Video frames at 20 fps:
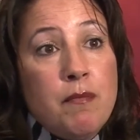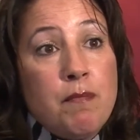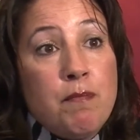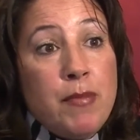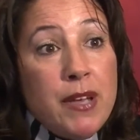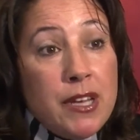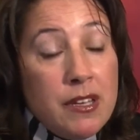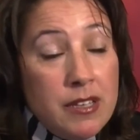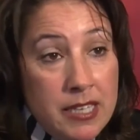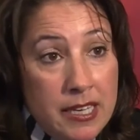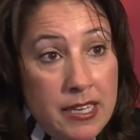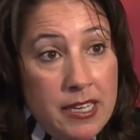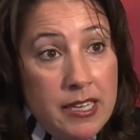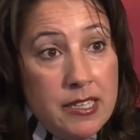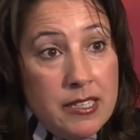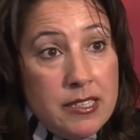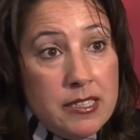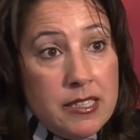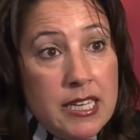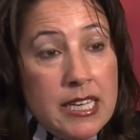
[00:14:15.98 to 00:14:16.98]

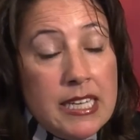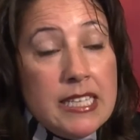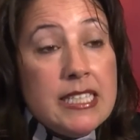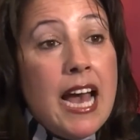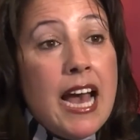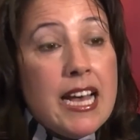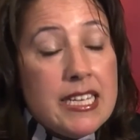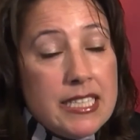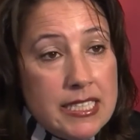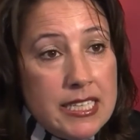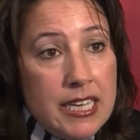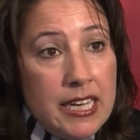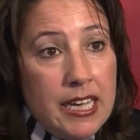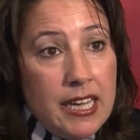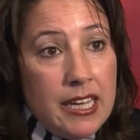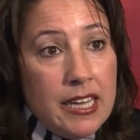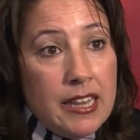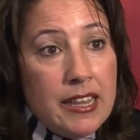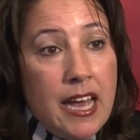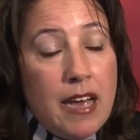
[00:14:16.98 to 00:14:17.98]
billions in
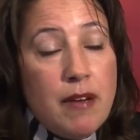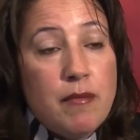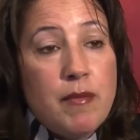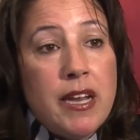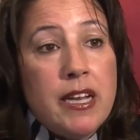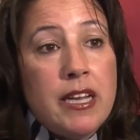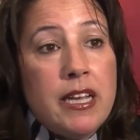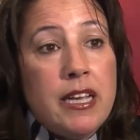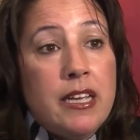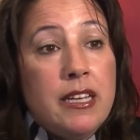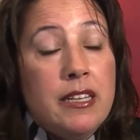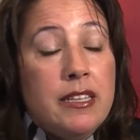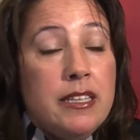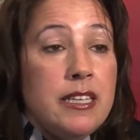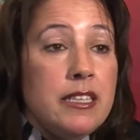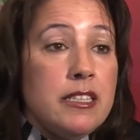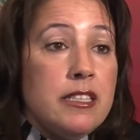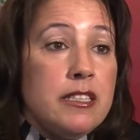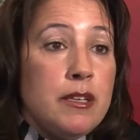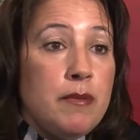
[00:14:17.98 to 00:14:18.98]
testing. That money
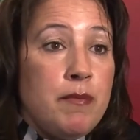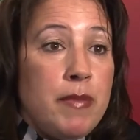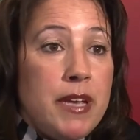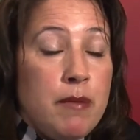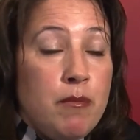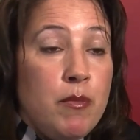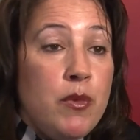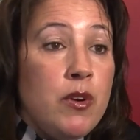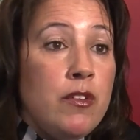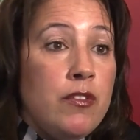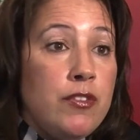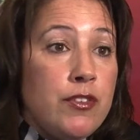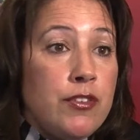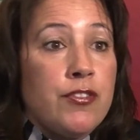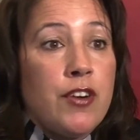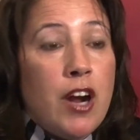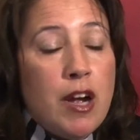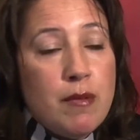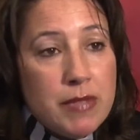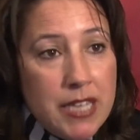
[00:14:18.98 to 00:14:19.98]
needs to be moved
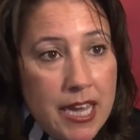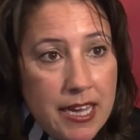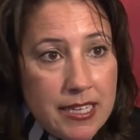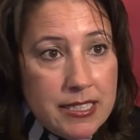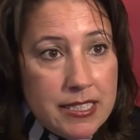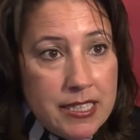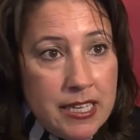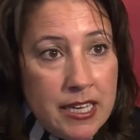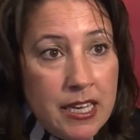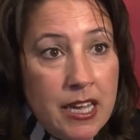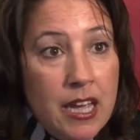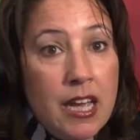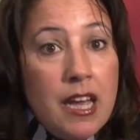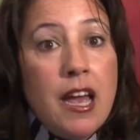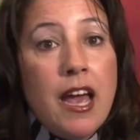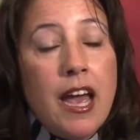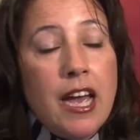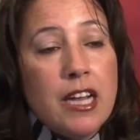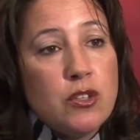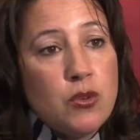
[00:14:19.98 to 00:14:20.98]
from testing
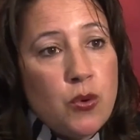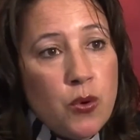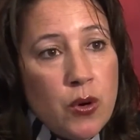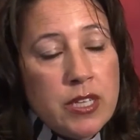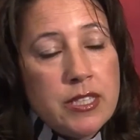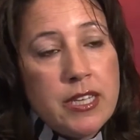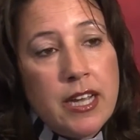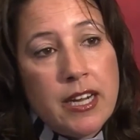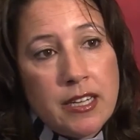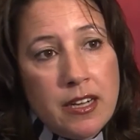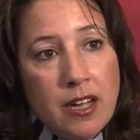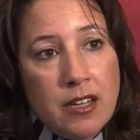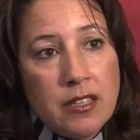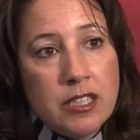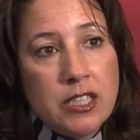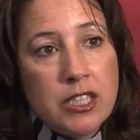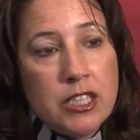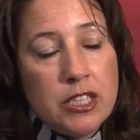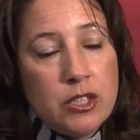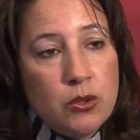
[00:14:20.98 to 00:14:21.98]
and toward
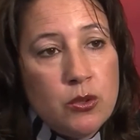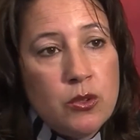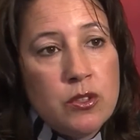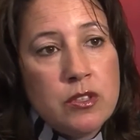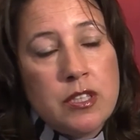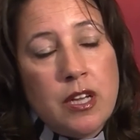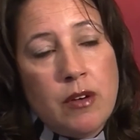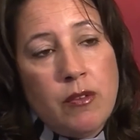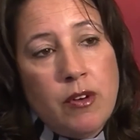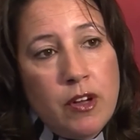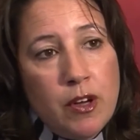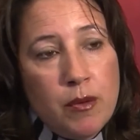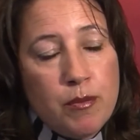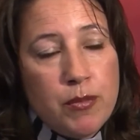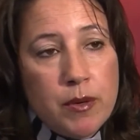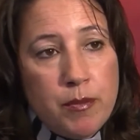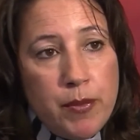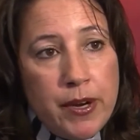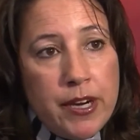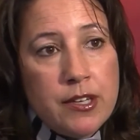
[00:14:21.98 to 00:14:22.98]
technology tools that will help
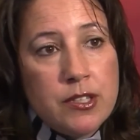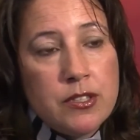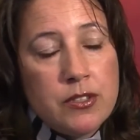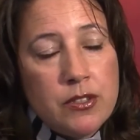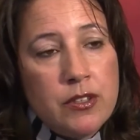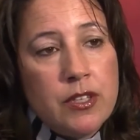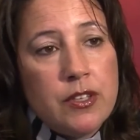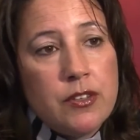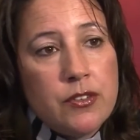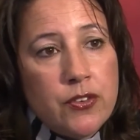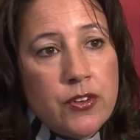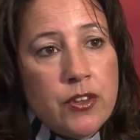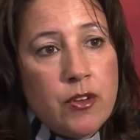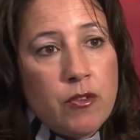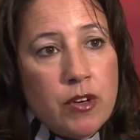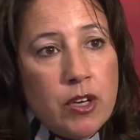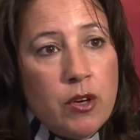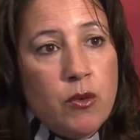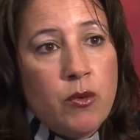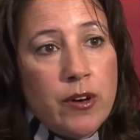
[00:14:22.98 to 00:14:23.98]
prepare students for the
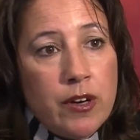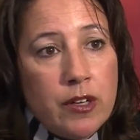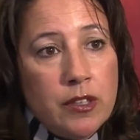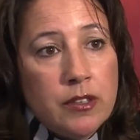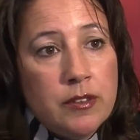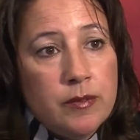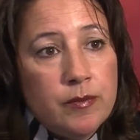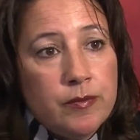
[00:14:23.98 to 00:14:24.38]
real world.